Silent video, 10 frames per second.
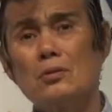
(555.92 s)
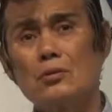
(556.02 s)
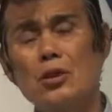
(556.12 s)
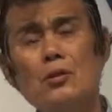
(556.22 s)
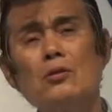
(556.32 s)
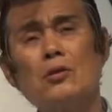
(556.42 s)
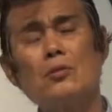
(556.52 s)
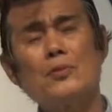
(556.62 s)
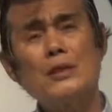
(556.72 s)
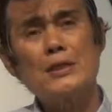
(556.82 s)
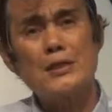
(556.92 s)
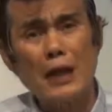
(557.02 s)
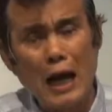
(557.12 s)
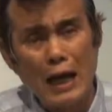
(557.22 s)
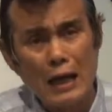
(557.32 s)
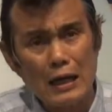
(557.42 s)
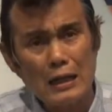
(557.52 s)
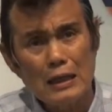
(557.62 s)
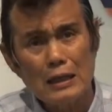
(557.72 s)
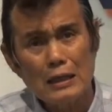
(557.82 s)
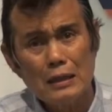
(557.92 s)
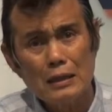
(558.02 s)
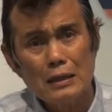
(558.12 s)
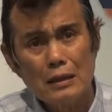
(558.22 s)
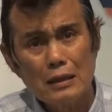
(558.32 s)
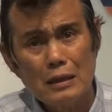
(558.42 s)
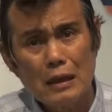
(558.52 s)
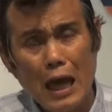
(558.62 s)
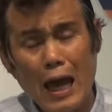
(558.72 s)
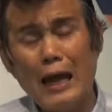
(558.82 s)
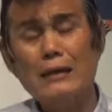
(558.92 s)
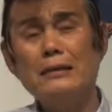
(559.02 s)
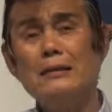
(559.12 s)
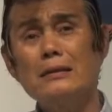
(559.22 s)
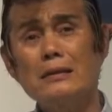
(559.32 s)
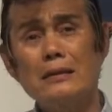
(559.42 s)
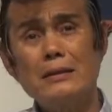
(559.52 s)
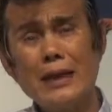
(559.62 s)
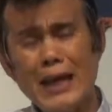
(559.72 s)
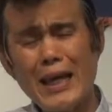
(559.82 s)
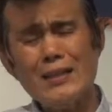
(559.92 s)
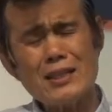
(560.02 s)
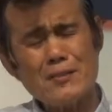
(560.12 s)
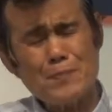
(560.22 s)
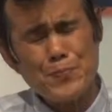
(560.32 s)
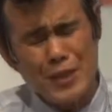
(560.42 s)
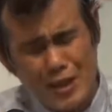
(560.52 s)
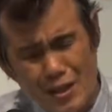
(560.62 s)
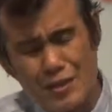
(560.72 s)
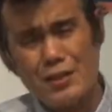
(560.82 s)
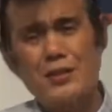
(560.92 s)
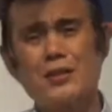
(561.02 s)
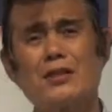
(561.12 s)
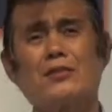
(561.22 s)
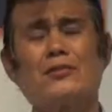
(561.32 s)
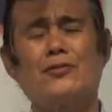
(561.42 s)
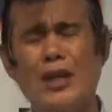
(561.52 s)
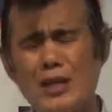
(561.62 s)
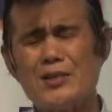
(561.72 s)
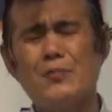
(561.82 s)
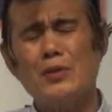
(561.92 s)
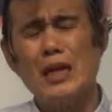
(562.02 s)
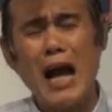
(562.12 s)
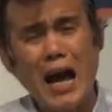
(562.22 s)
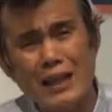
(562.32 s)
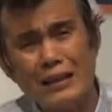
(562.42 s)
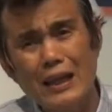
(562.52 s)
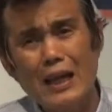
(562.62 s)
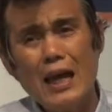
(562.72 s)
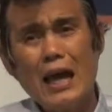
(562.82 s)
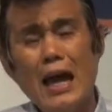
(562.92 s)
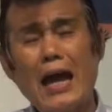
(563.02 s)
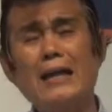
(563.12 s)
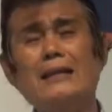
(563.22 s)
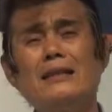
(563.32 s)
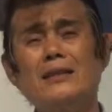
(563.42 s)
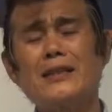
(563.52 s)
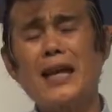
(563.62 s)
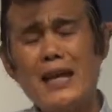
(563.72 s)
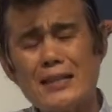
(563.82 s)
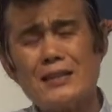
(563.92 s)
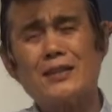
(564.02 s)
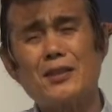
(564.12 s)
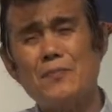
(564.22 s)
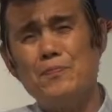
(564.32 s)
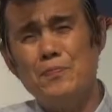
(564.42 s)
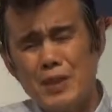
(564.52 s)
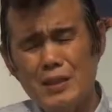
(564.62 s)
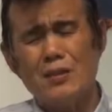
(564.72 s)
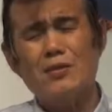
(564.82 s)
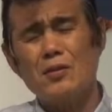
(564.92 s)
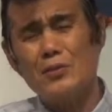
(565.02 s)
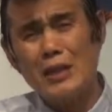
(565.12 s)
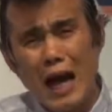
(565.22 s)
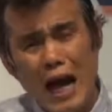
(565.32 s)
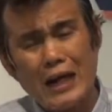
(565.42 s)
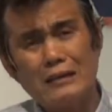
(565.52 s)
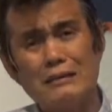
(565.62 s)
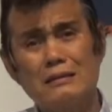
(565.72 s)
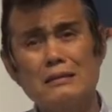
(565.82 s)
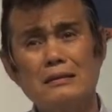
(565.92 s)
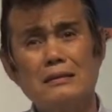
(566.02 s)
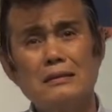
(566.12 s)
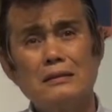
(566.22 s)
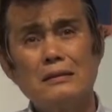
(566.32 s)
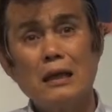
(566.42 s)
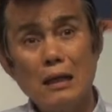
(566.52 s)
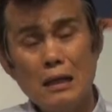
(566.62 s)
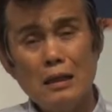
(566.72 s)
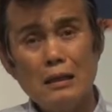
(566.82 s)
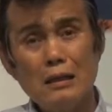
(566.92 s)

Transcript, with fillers: children of Israel and they had experienced the grace of God and the taste the miracle of God. Huh?